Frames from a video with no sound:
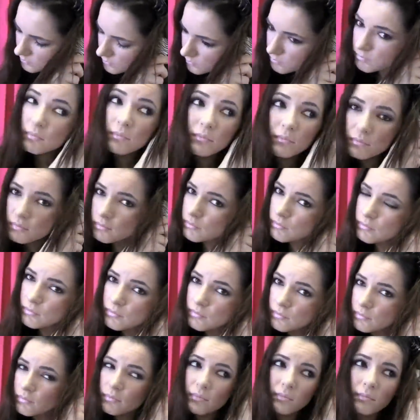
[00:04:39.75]

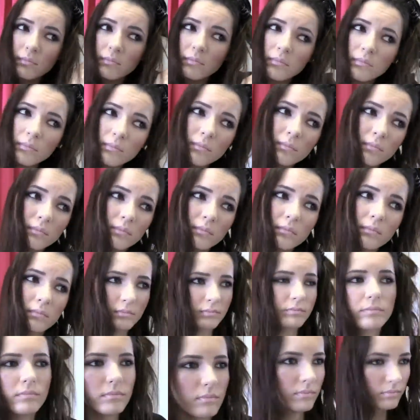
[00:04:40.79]

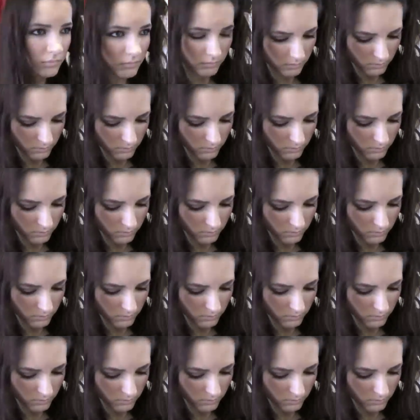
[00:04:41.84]
(silence)